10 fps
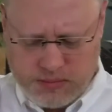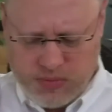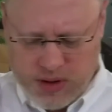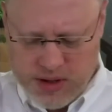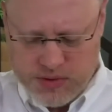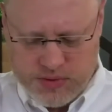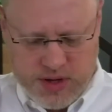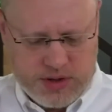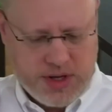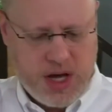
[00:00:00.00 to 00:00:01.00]
is
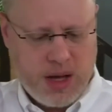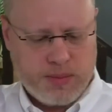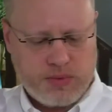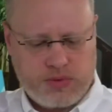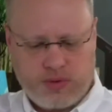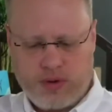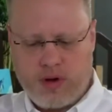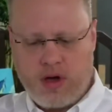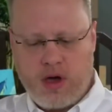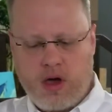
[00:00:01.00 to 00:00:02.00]
this comes
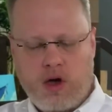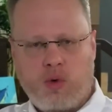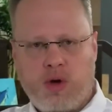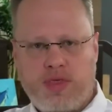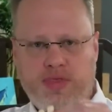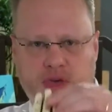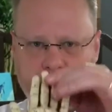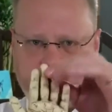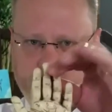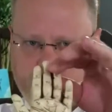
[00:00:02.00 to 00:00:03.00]
with
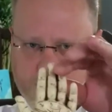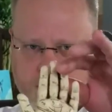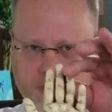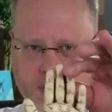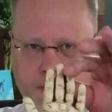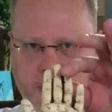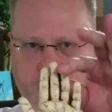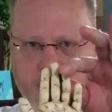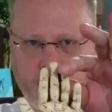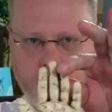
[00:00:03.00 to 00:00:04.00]
this
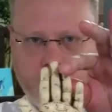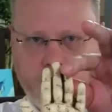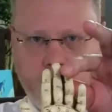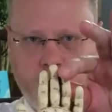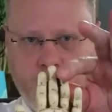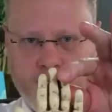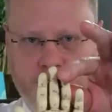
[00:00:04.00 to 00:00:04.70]
model of a